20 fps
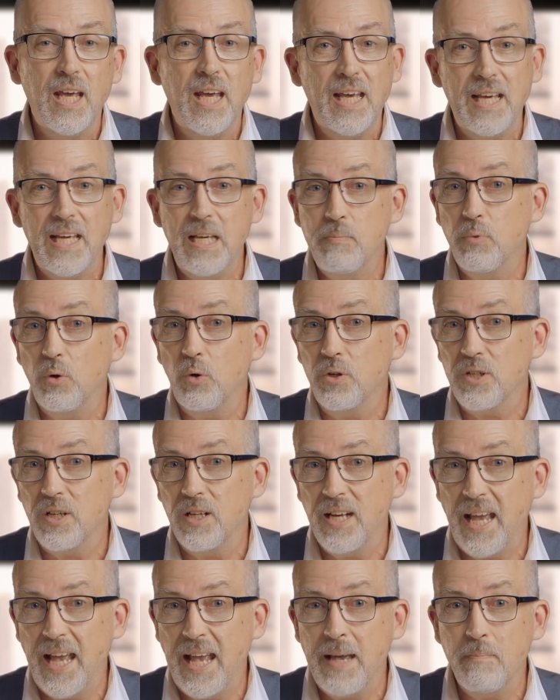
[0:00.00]
He bought
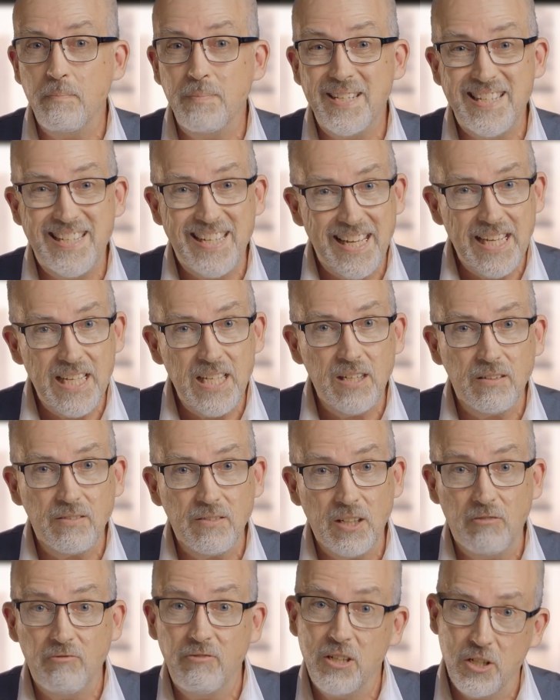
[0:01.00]
an MD,
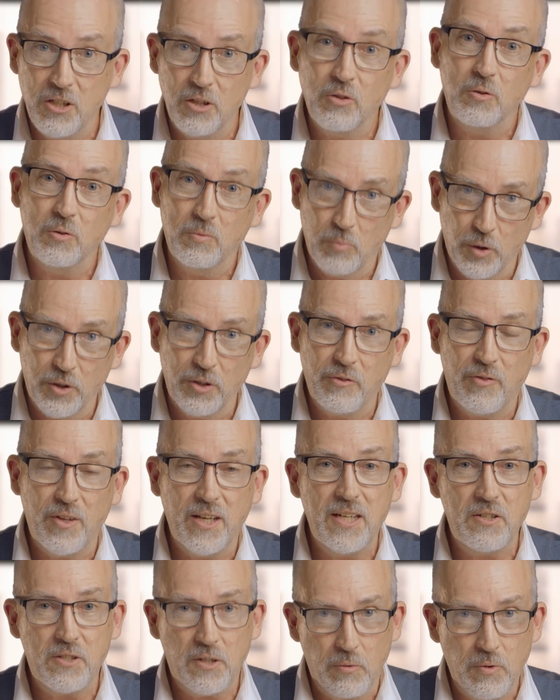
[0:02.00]
the original one of
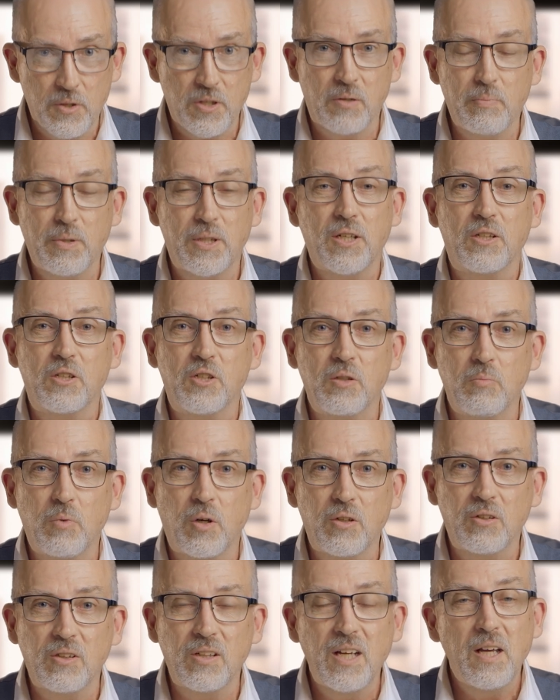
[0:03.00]
these that was a production
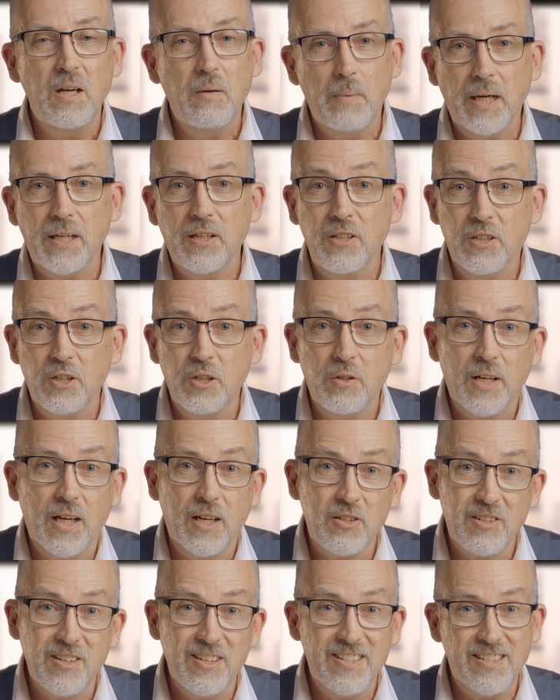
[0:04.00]
model, back in
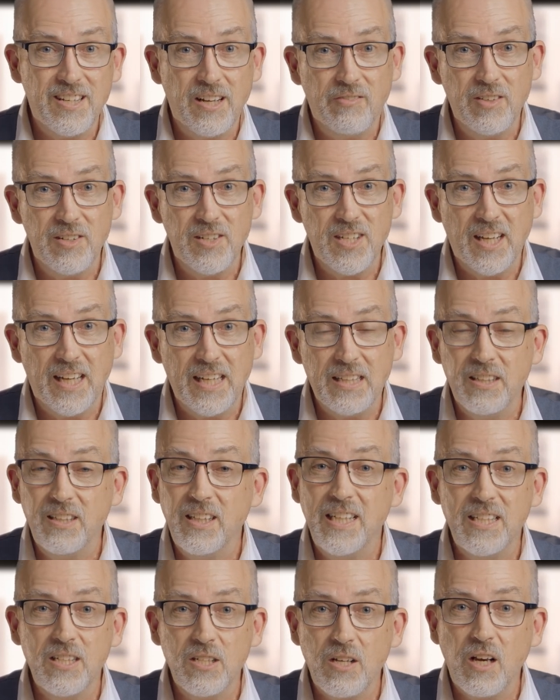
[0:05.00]
2017, and
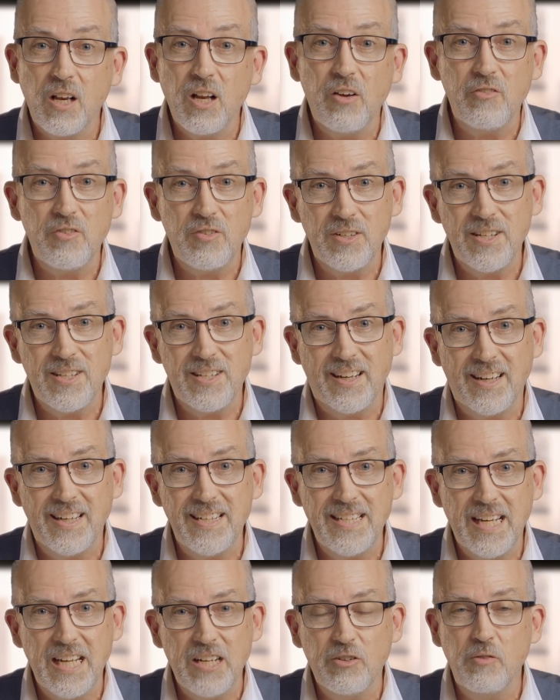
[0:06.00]
he just loves this
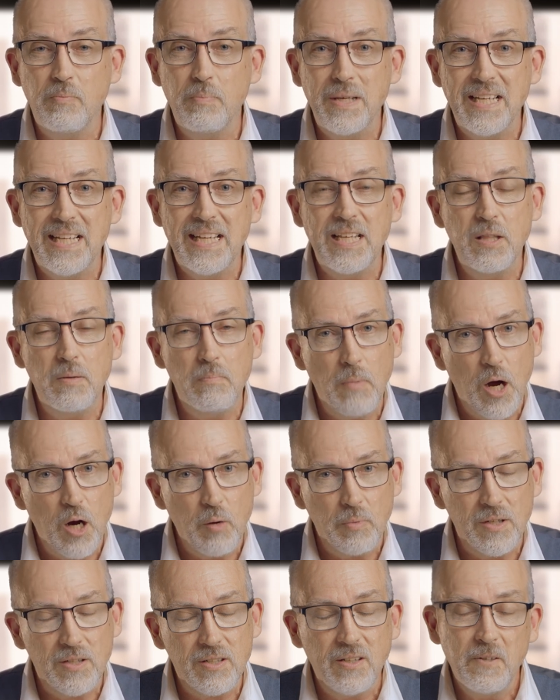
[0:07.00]
idea of being in the
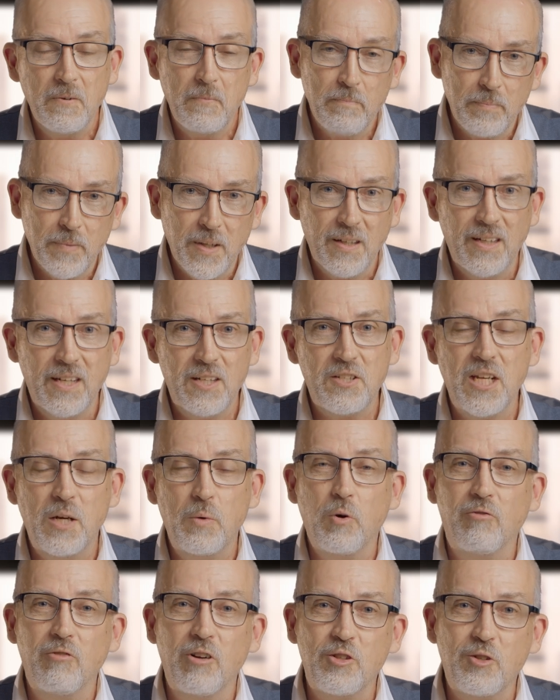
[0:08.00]
moment. Let's hear
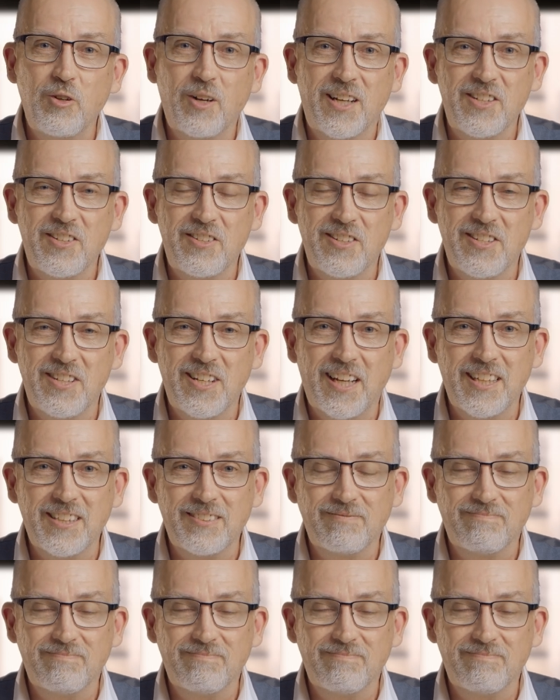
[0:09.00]
what Russell has to say.